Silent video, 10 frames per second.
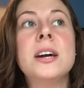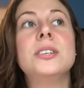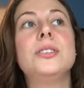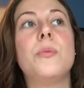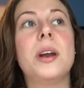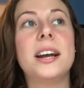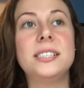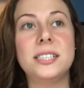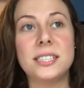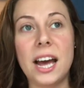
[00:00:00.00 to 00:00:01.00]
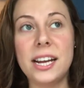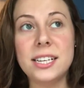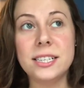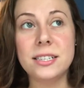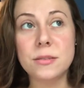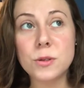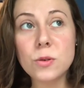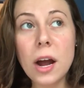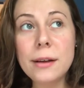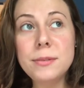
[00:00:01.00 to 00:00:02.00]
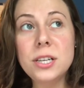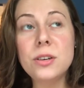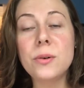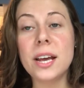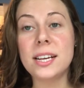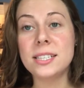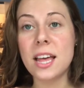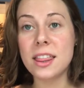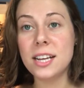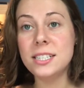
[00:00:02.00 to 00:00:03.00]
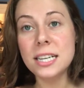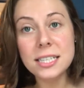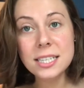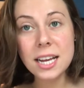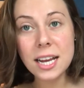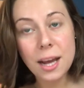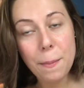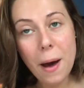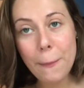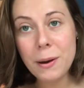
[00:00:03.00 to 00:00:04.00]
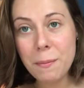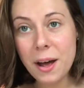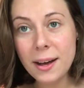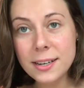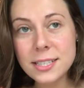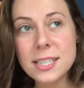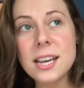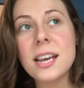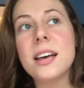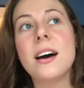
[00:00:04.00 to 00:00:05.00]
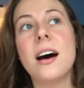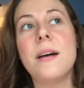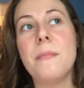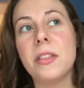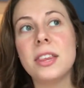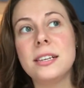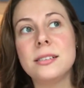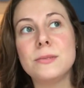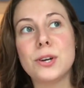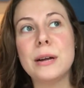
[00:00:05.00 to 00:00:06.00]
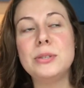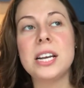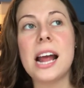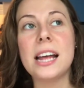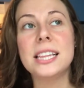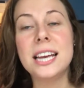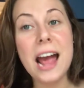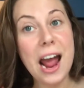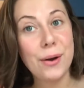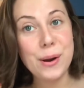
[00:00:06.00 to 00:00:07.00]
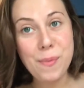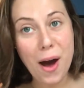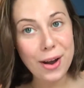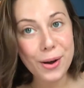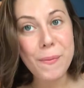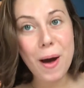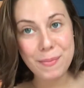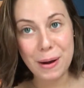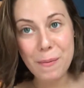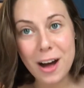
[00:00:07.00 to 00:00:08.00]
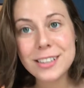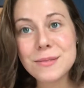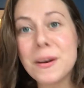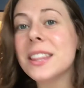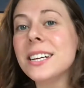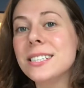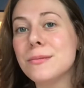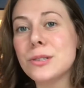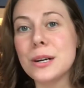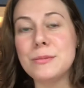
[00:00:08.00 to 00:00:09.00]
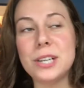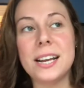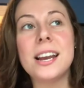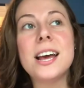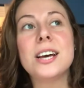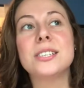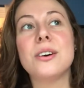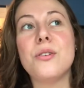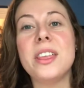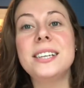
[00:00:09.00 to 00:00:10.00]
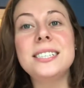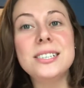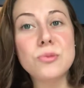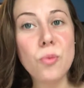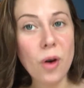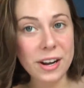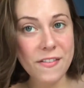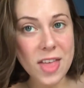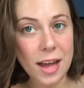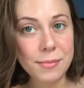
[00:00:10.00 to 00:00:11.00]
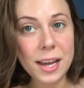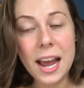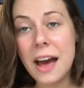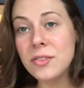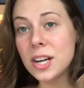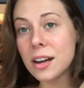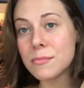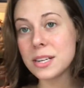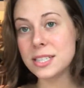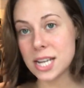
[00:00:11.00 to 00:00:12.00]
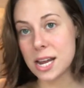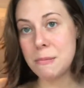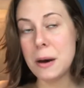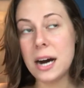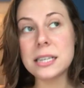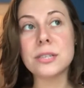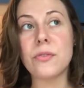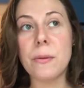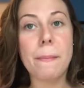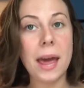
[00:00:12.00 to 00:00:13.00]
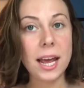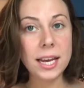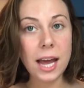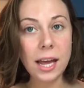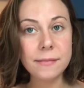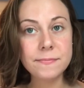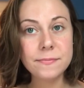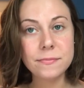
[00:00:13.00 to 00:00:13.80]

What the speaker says: So what I decided to subscribe to is the Disney Pop in a Box monthly subscription and the Harry Potter Pop in a Box monthly subscription. So this is one of them. I haven't gotten my second box for May yet.